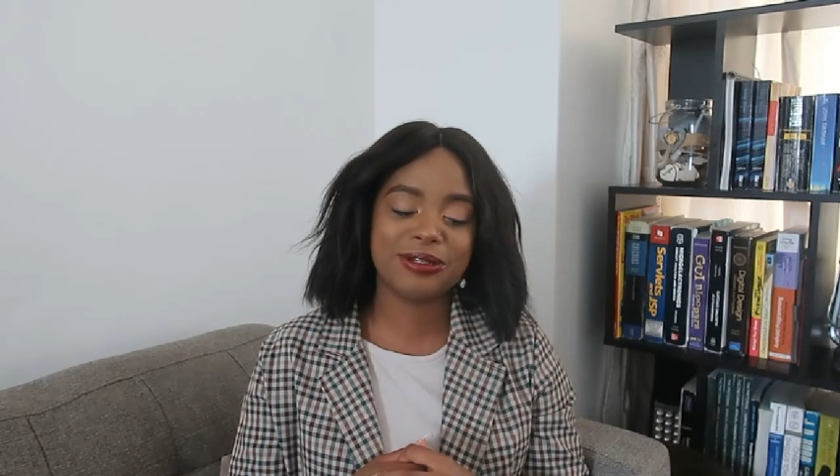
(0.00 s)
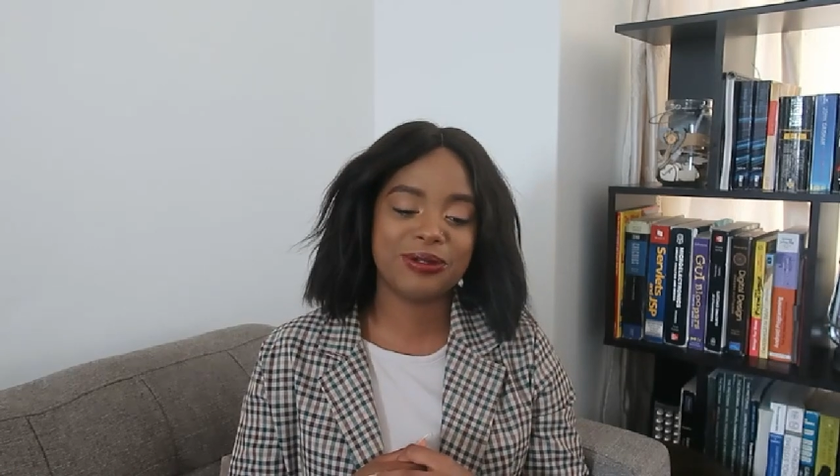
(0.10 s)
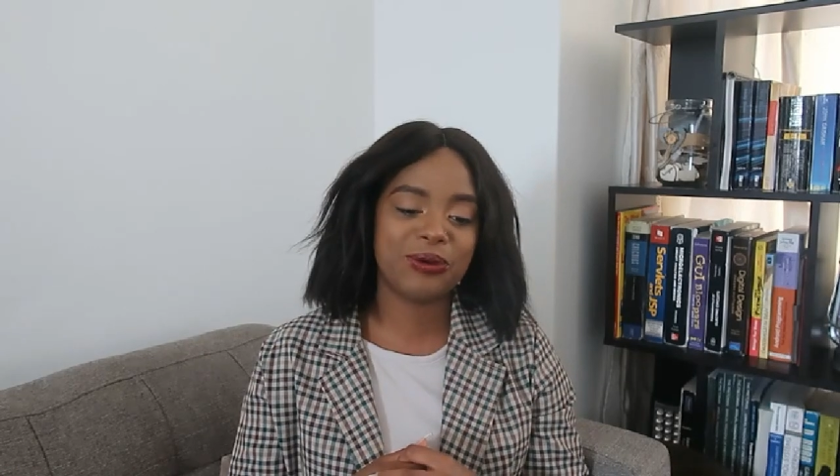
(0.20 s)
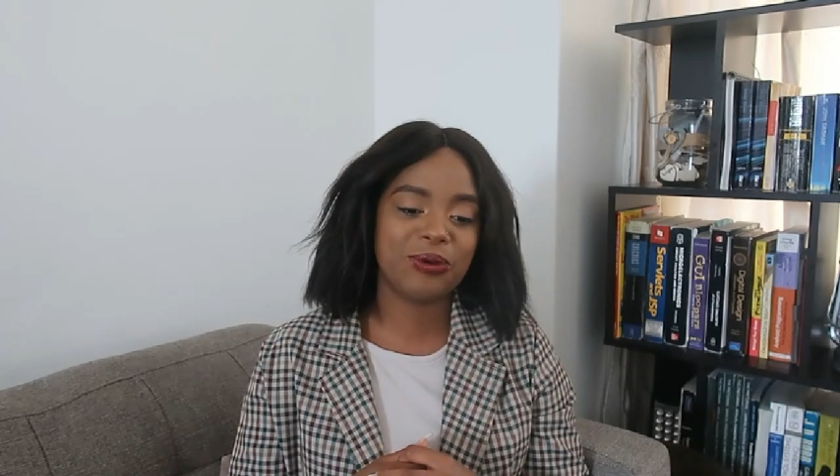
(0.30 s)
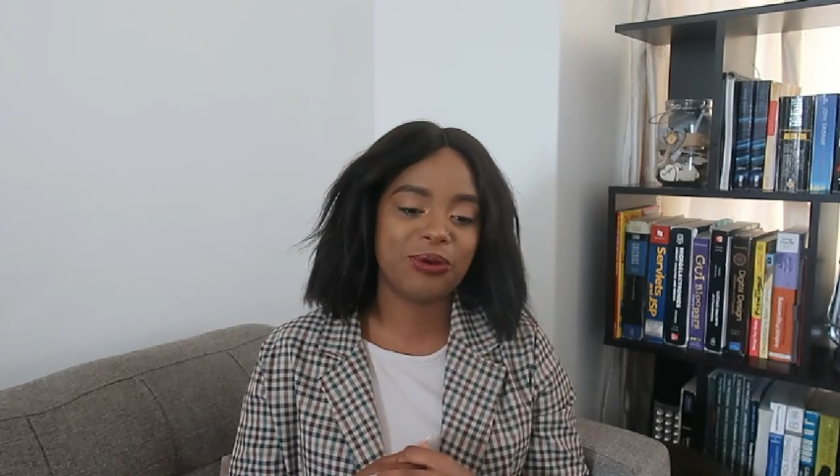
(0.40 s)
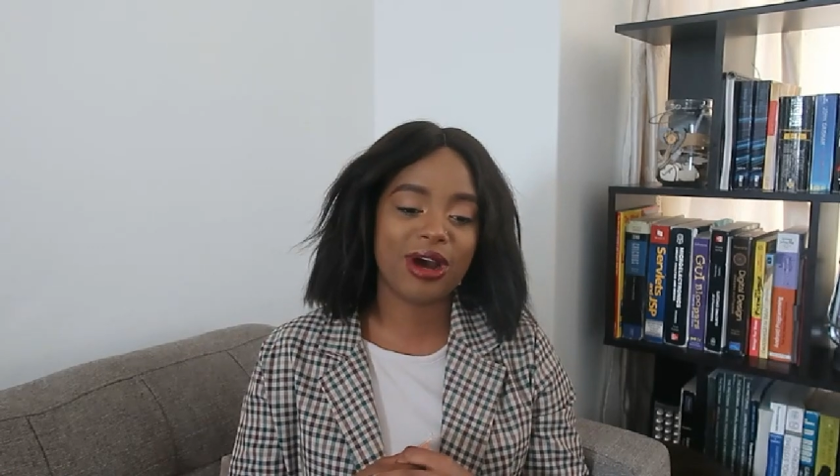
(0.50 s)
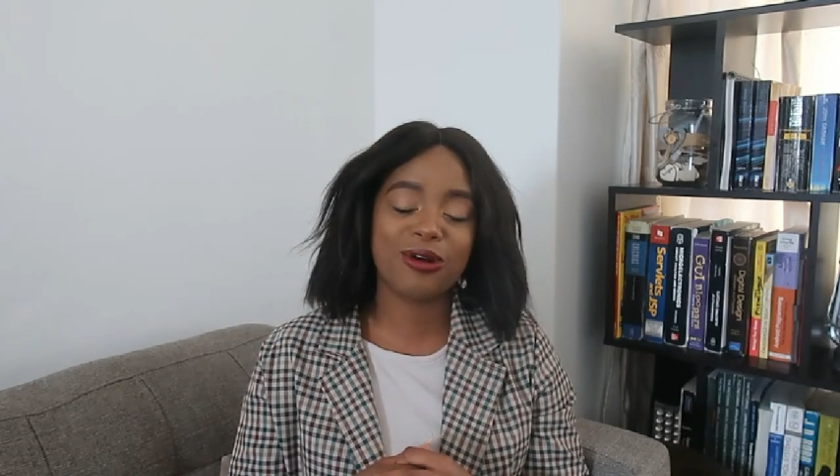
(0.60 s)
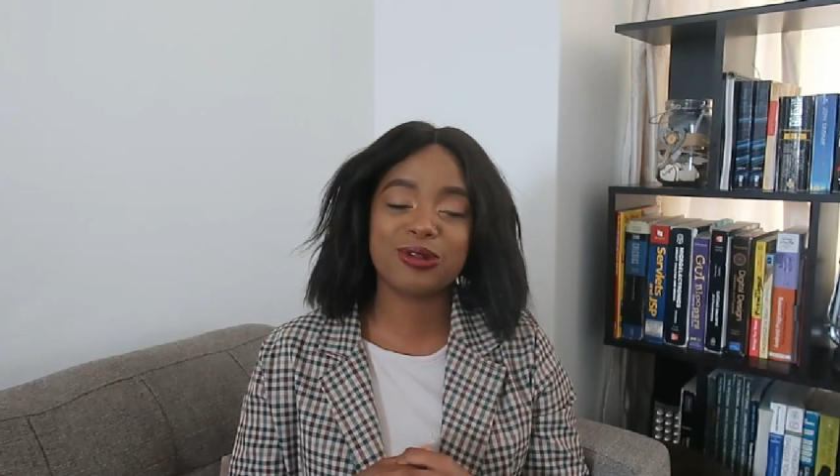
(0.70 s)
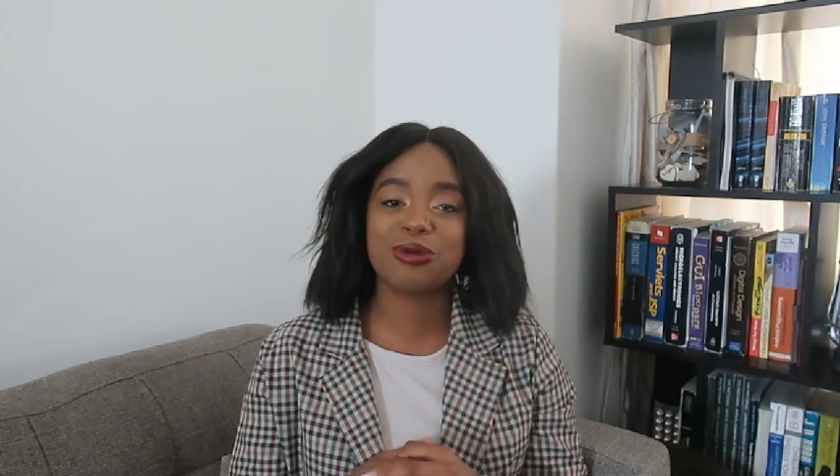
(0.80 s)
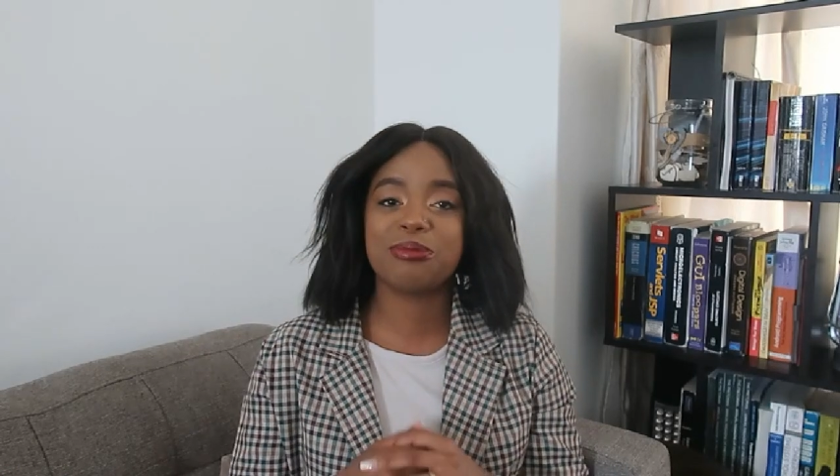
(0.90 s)
You know,
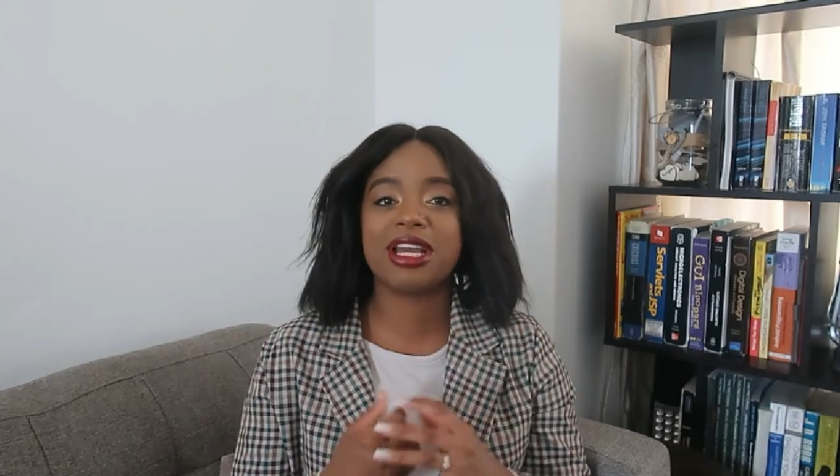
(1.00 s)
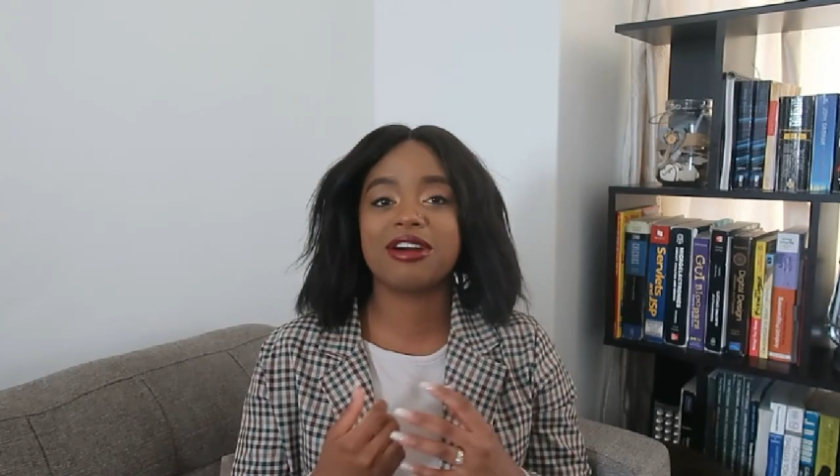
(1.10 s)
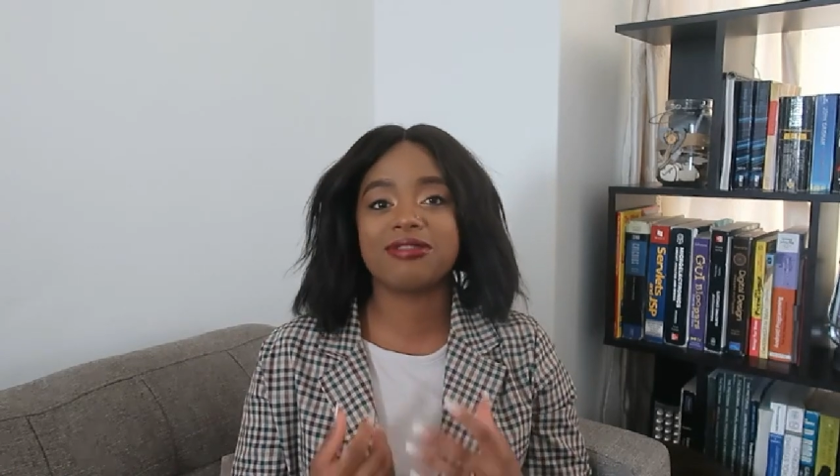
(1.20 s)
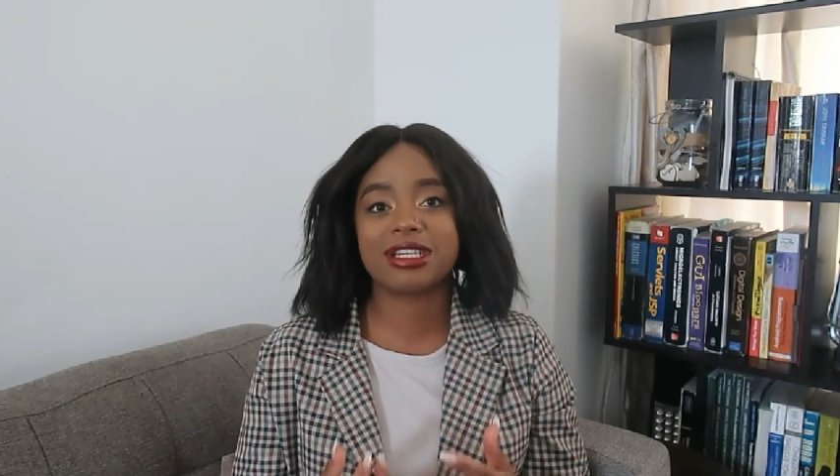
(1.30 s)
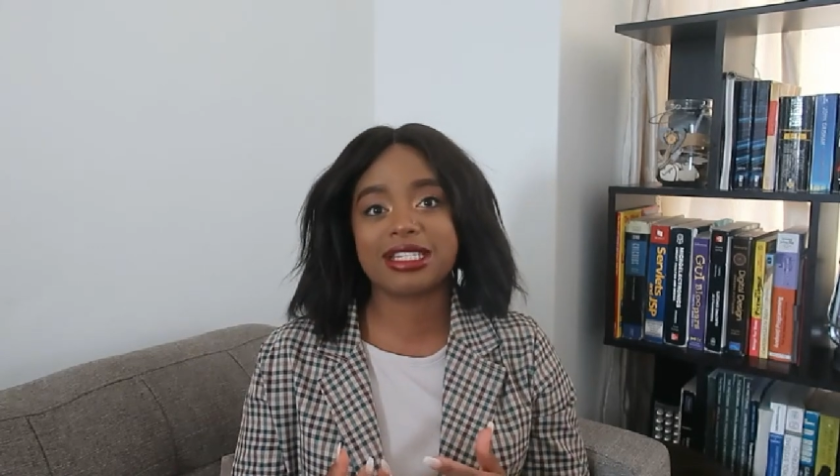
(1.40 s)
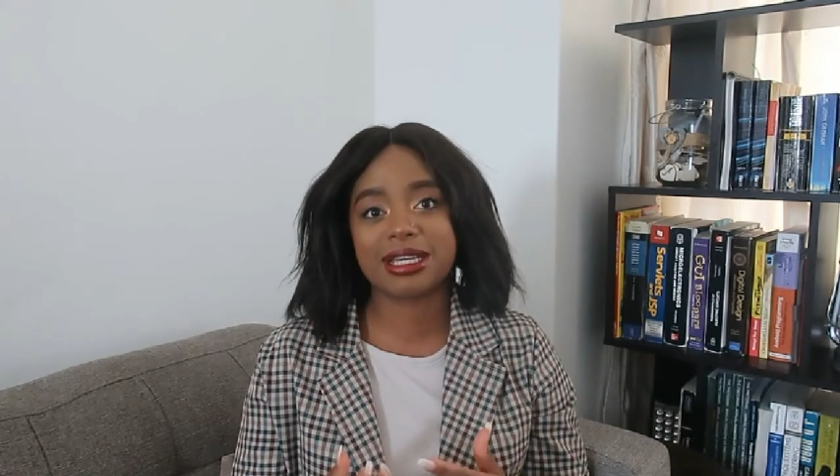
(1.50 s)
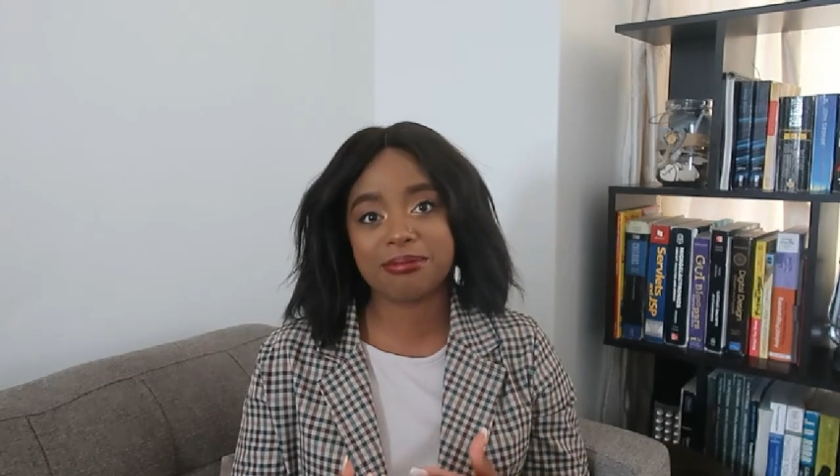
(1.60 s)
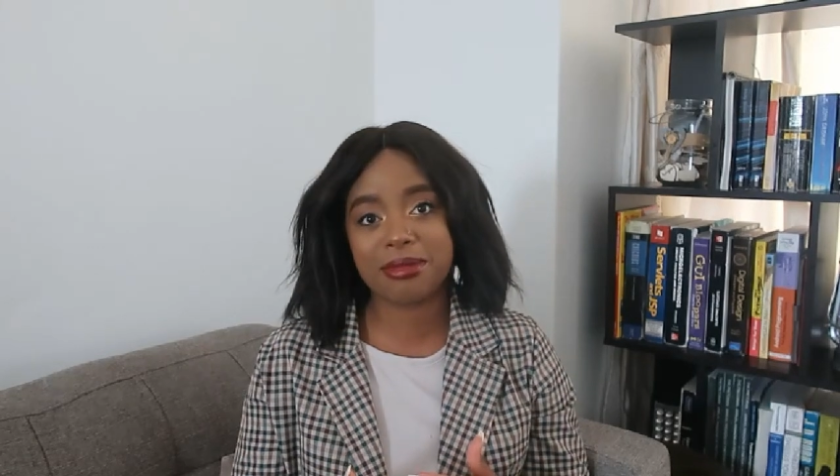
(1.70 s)
also being a first-time